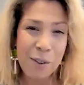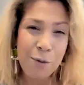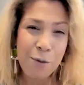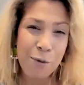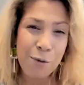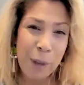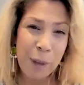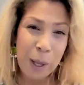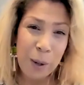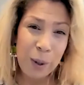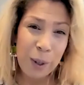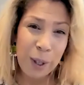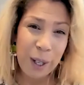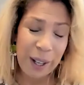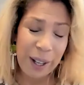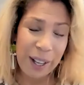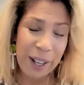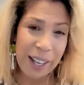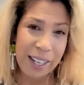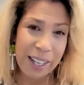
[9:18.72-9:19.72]
feel
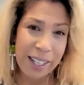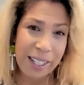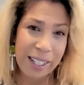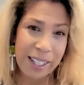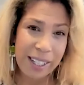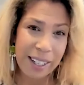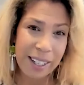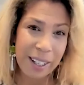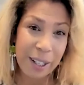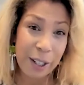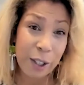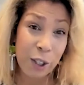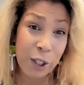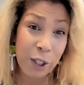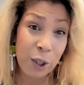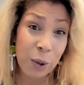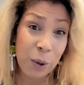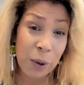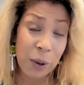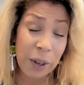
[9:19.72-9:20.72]
good
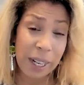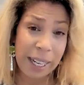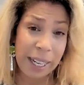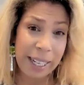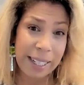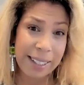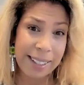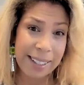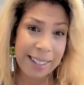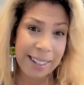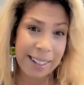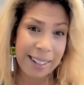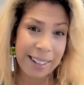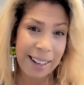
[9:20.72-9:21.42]
stories